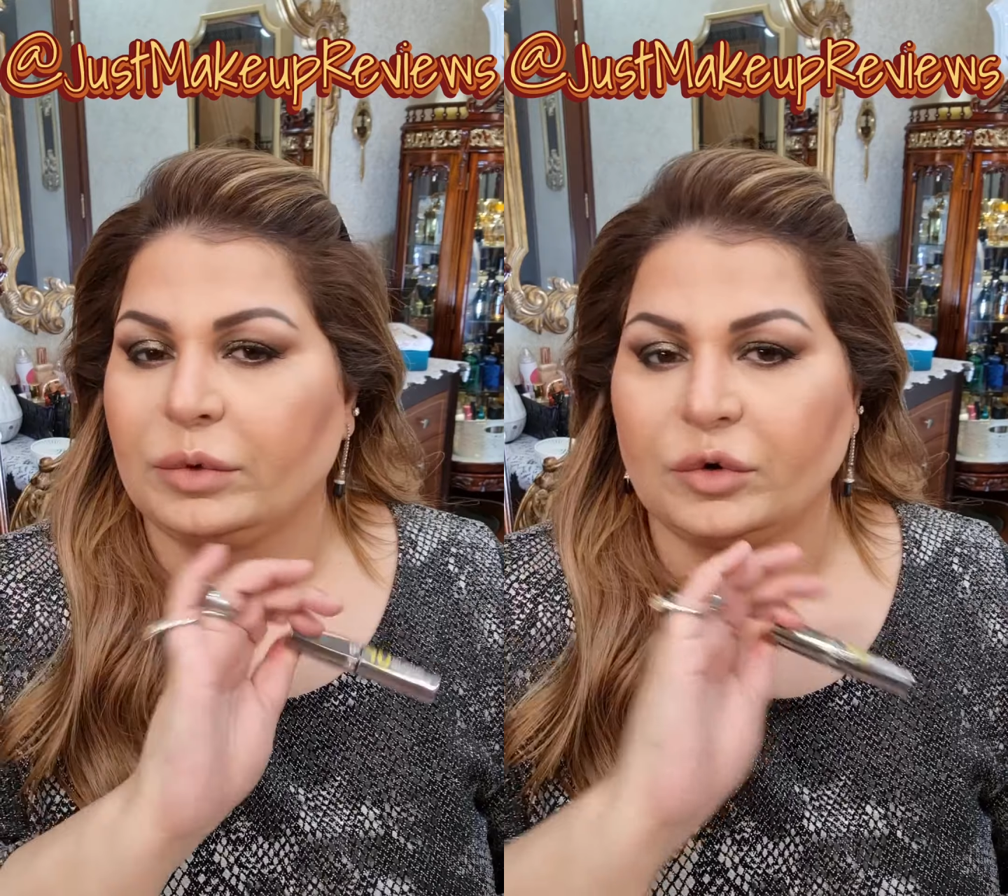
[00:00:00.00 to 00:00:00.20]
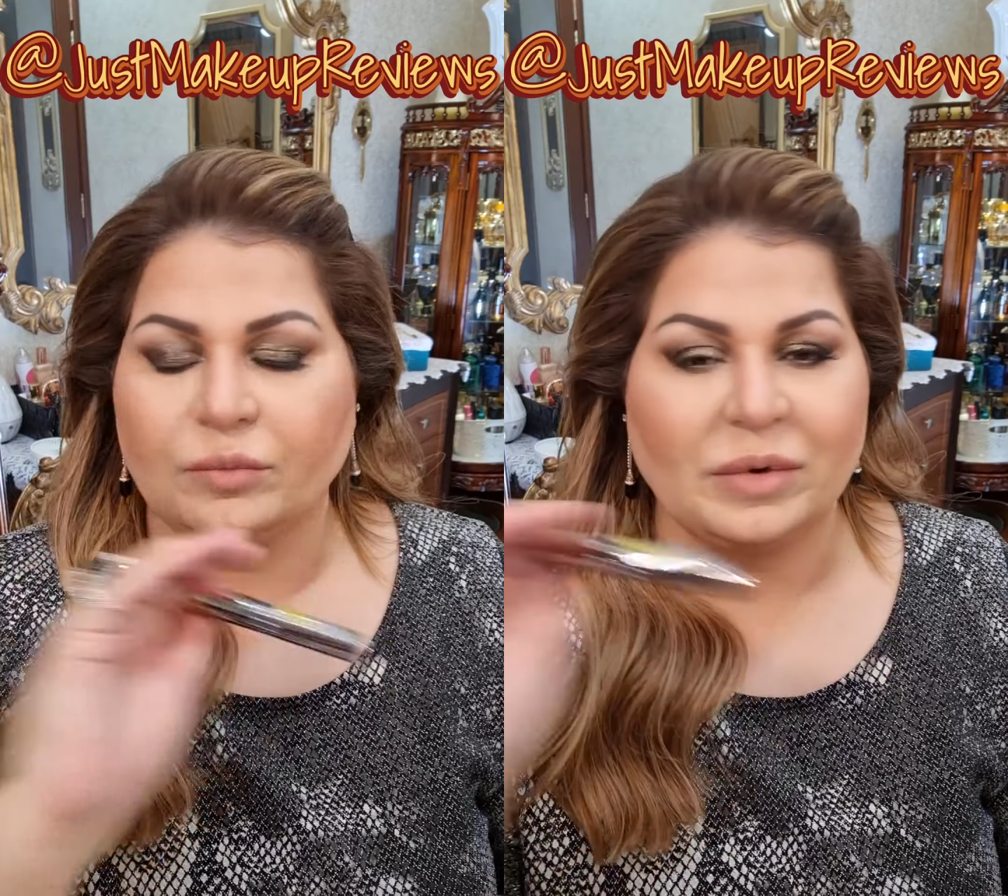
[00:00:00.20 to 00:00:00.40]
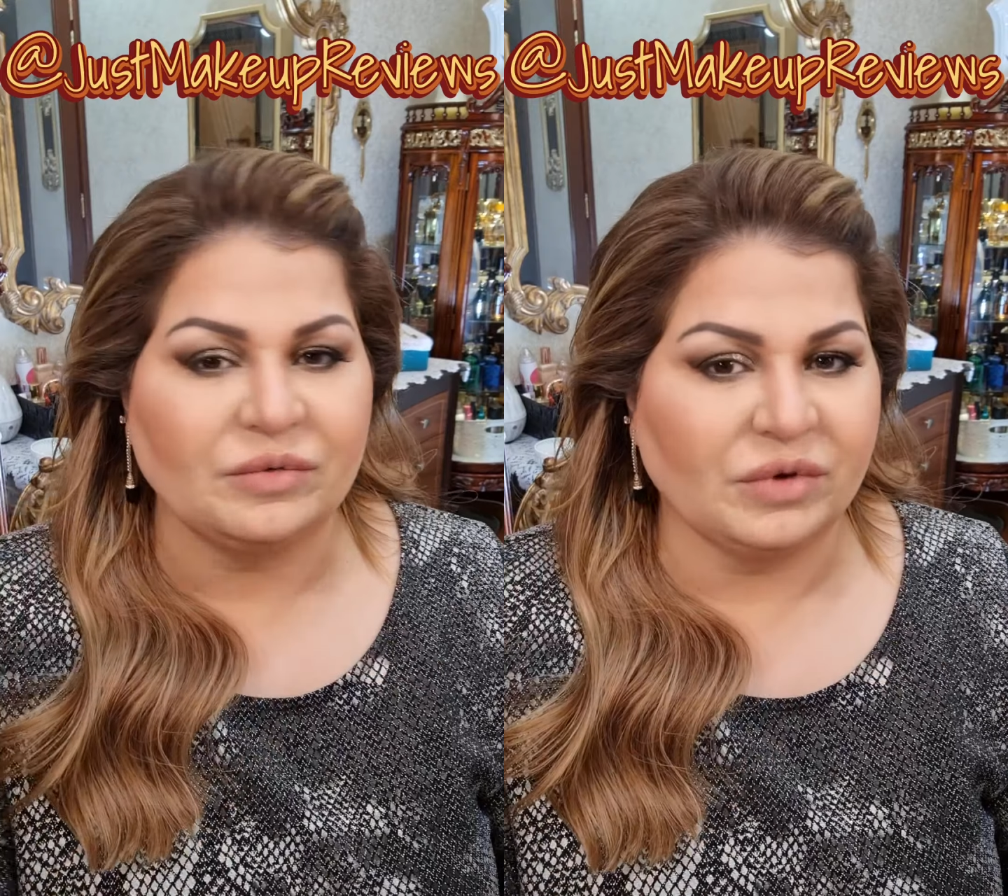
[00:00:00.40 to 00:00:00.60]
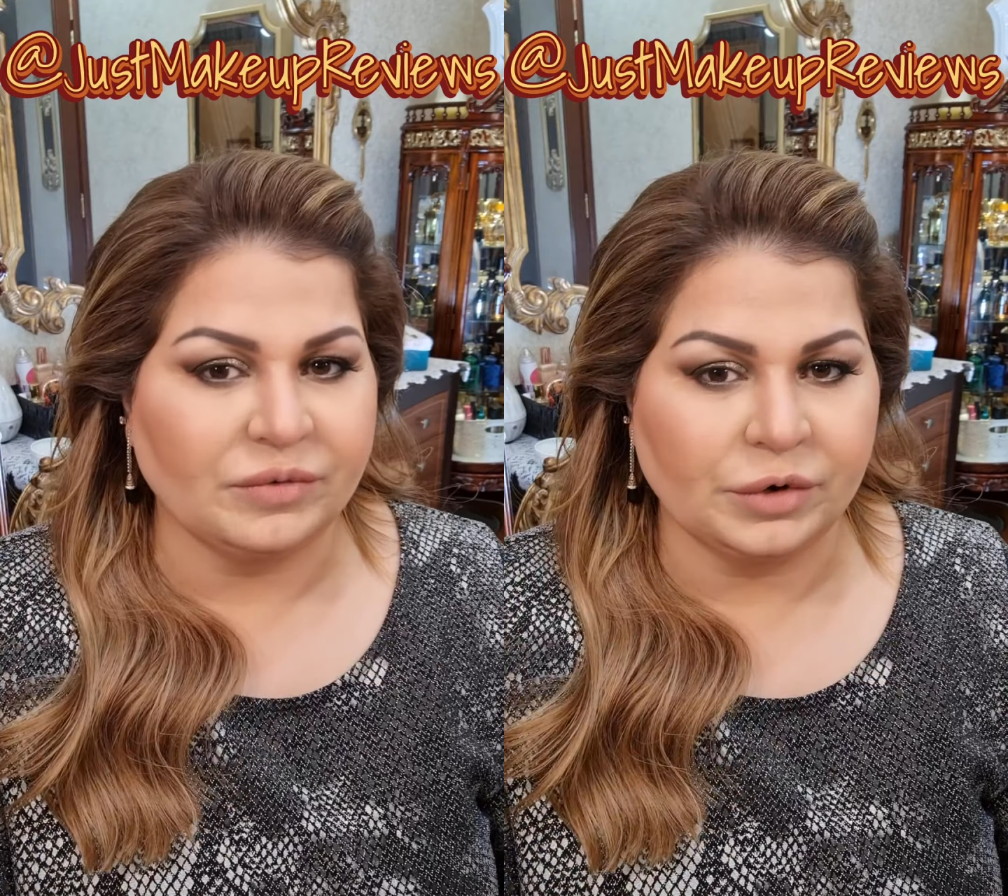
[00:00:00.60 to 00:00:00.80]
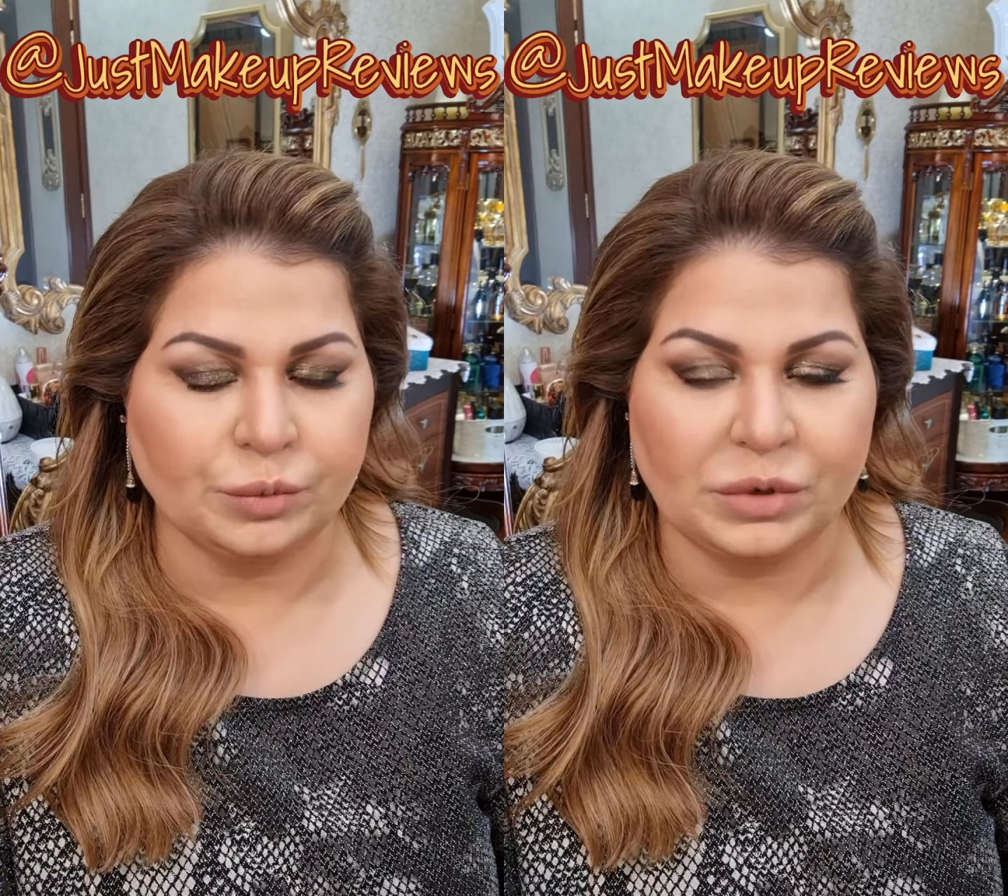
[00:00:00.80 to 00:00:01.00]
one of my
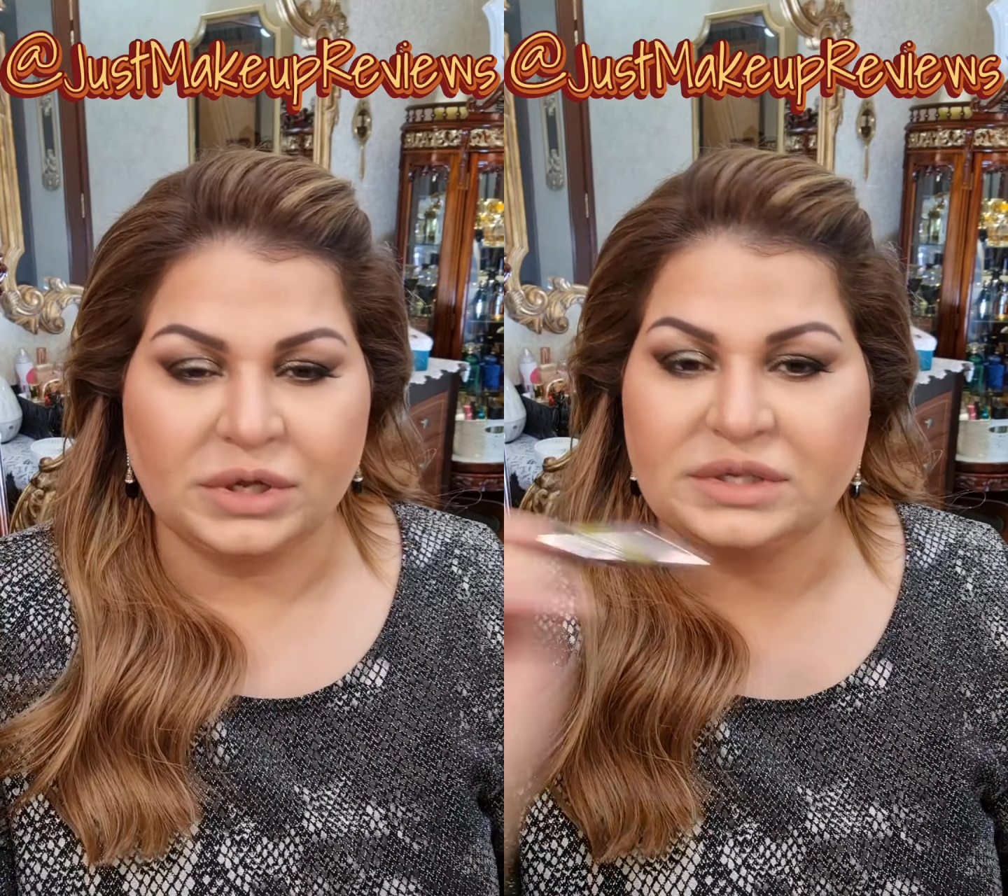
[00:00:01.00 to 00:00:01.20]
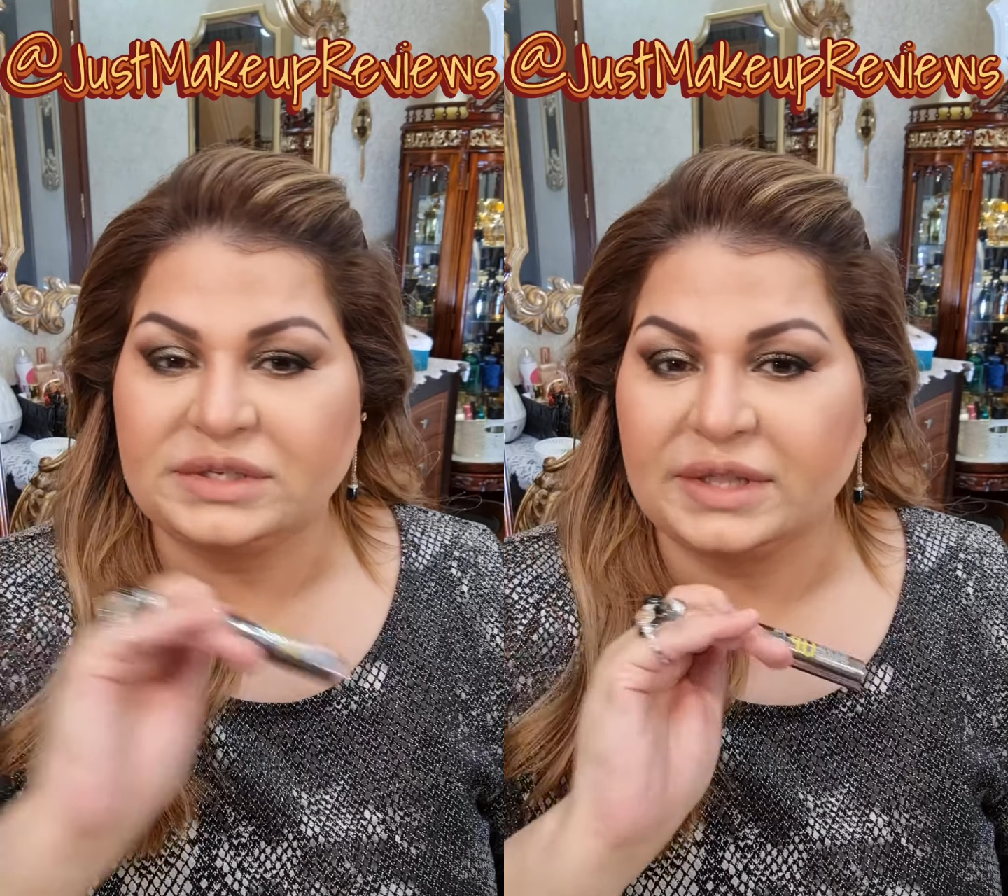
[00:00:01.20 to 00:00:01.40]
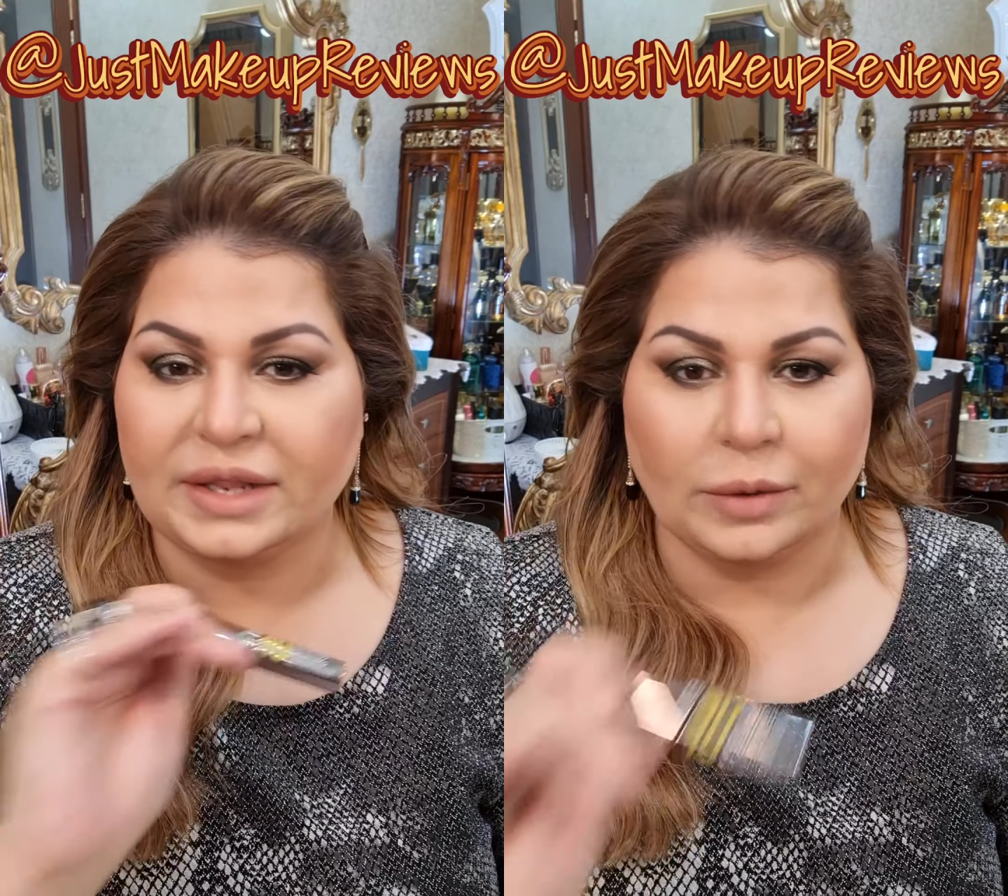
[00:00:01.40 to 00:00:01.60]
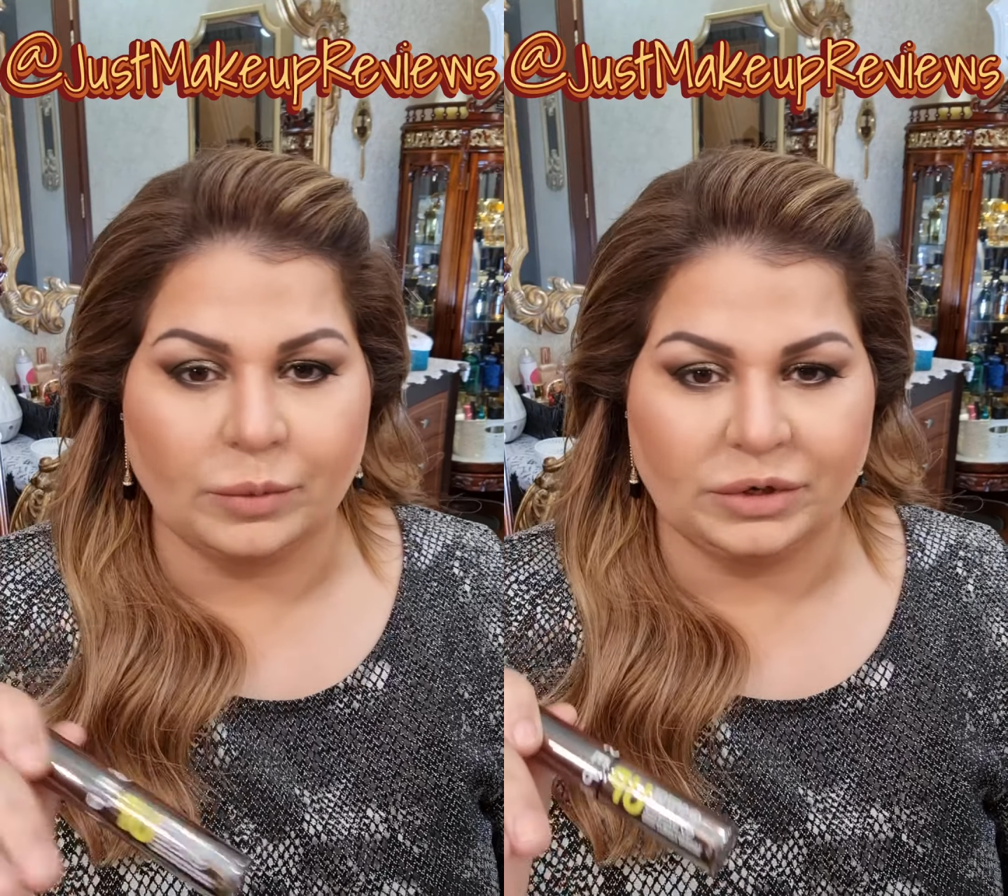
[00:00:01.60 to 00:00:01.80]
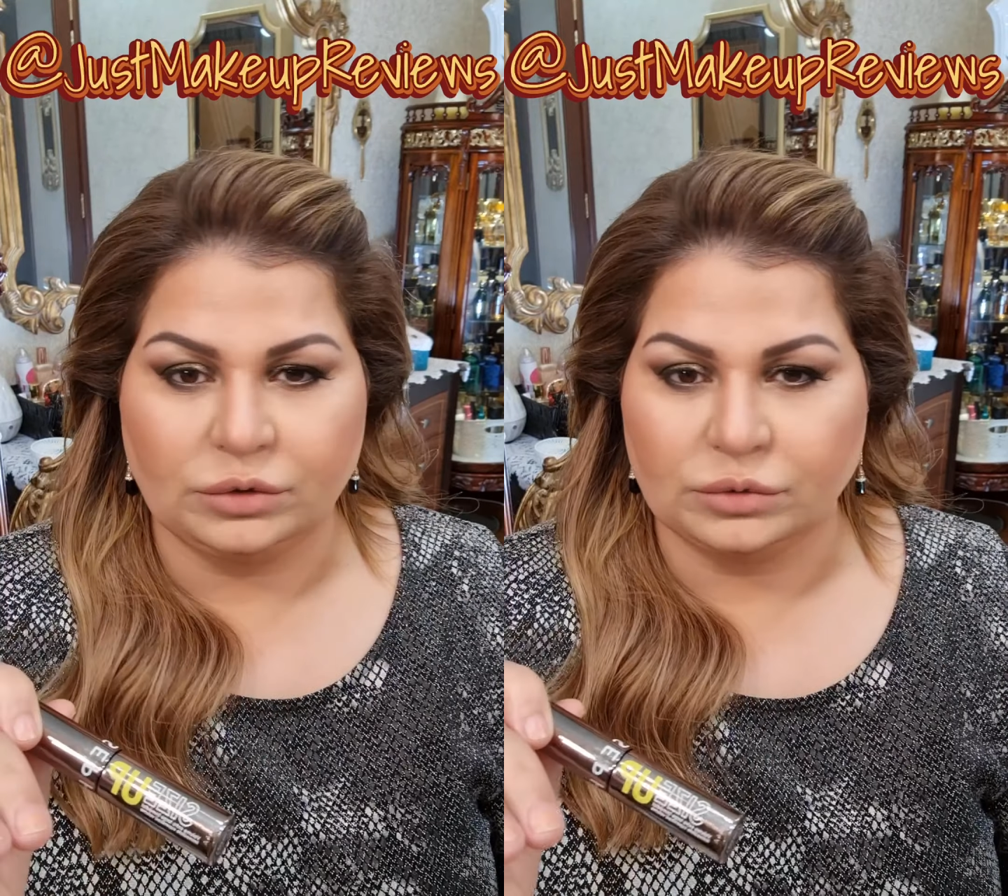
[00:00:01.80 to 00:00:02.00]
favorite ones, loving